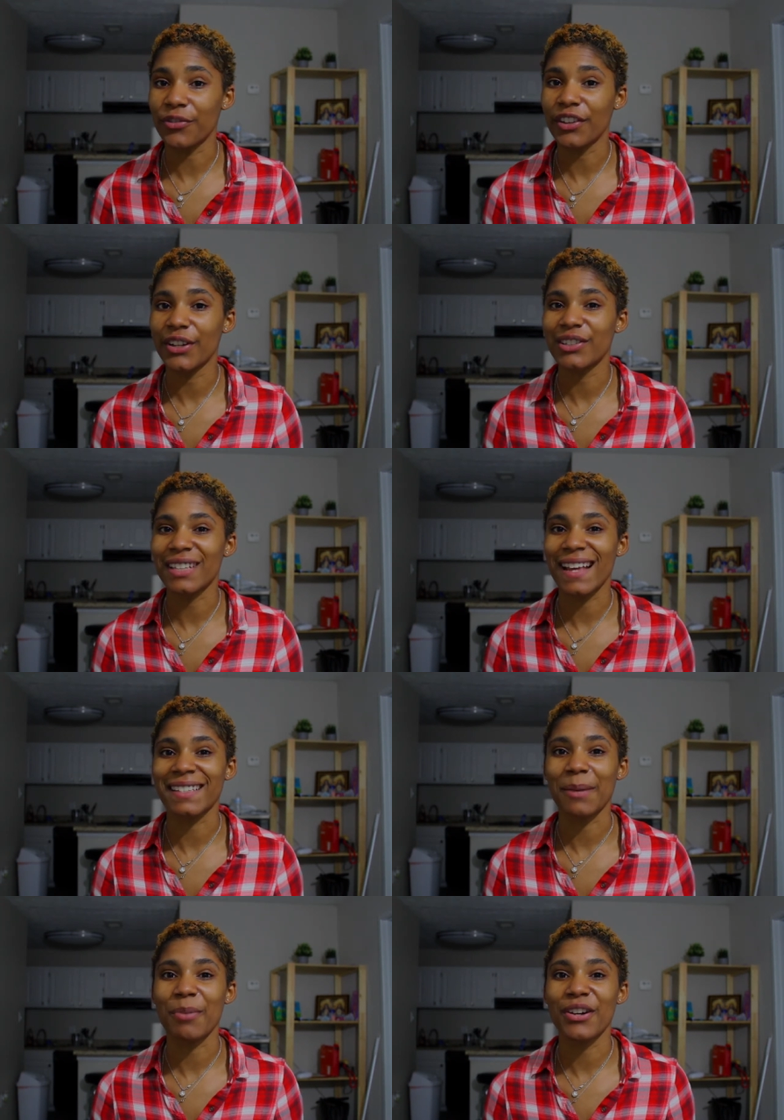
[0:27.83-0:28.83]
field
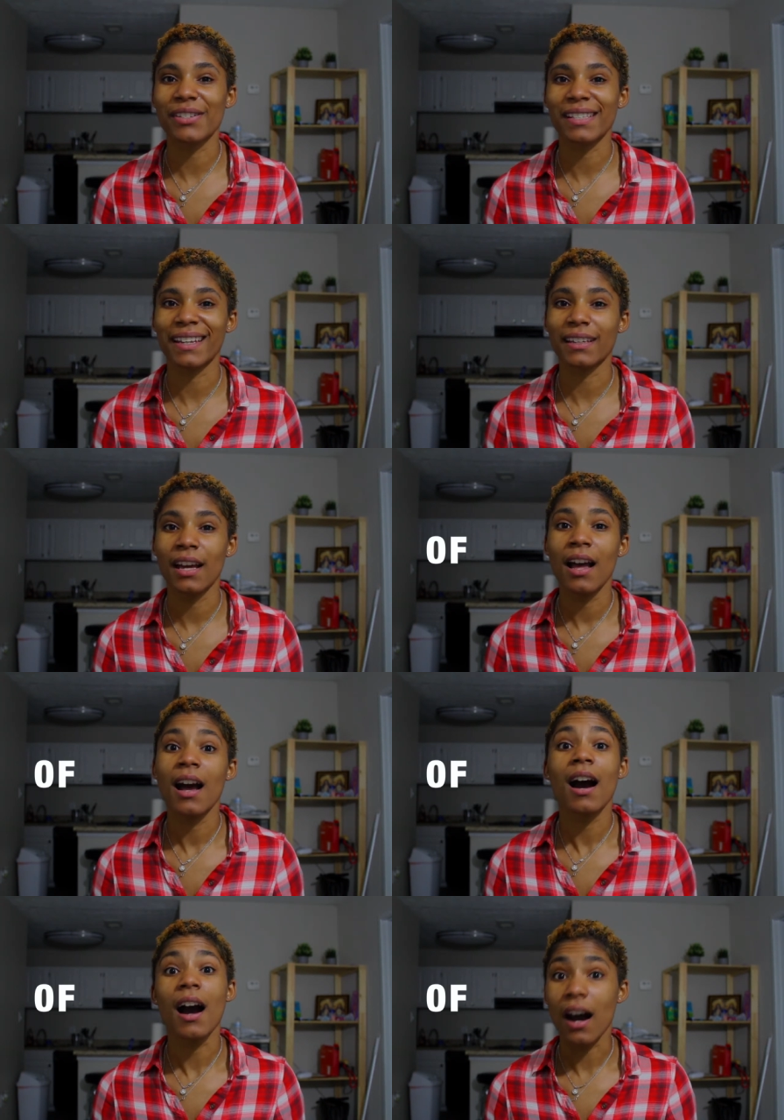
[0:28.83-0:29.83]
as a person
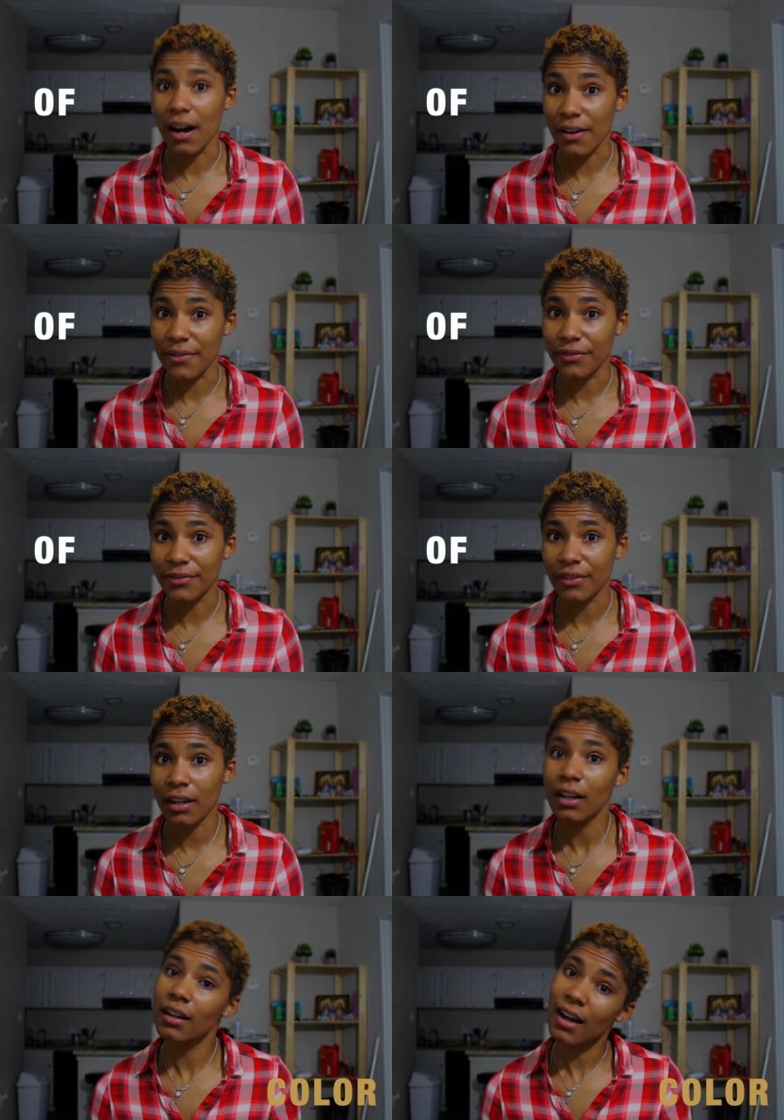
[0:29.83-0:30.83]
of
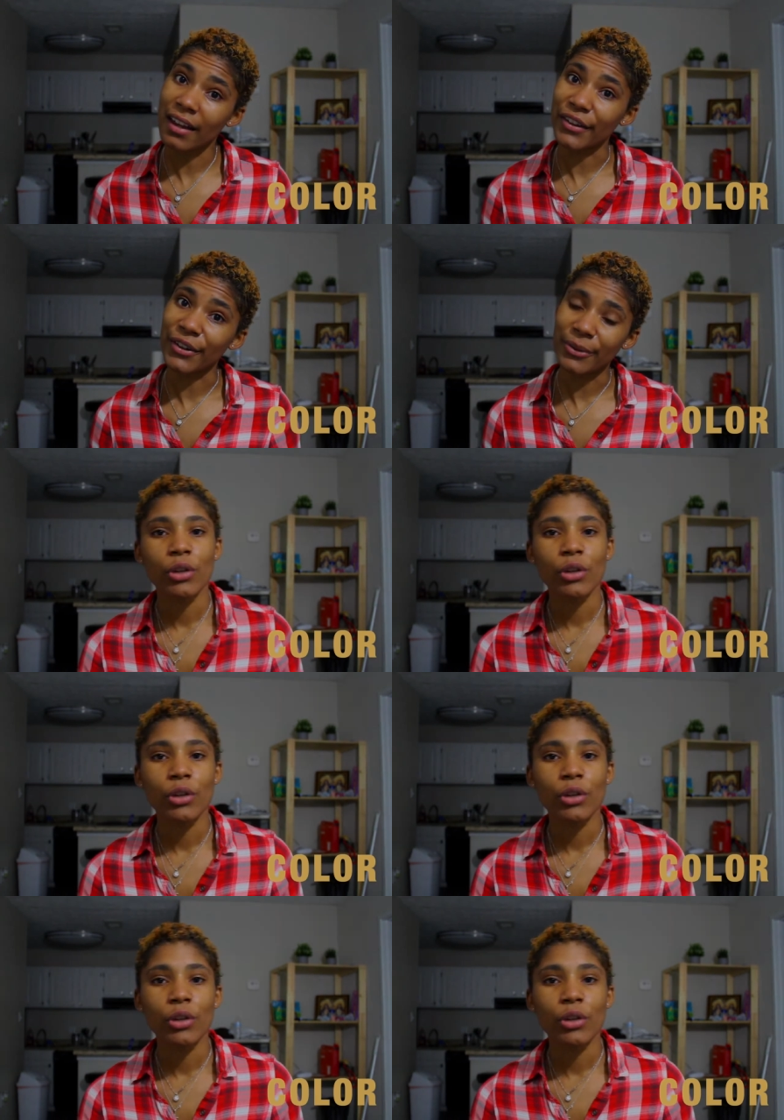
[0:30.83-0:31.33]
color.